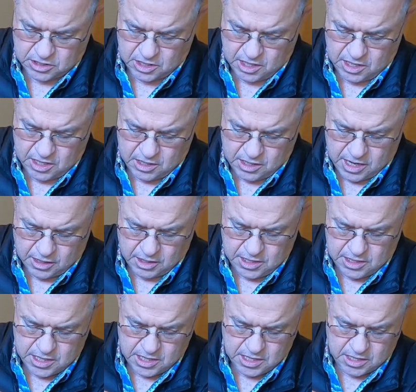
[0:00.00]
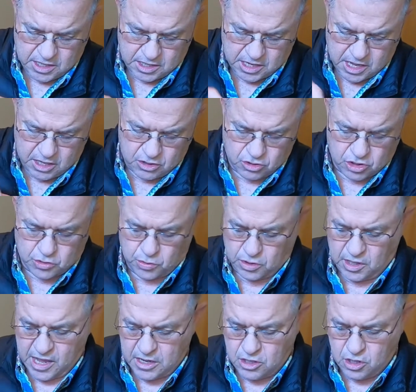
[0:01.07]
The LED indicators will let